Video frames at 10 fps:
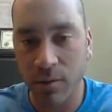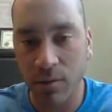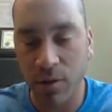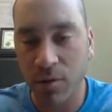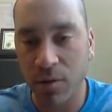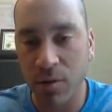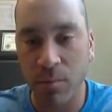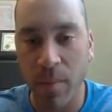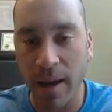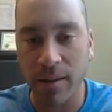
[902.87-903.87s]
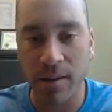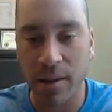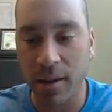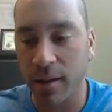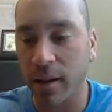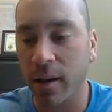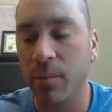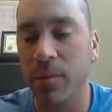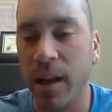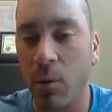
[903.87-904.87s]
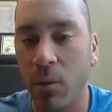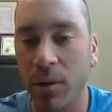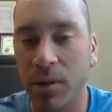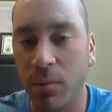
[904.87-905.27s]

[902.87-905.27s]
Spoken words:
user magazine that comes out once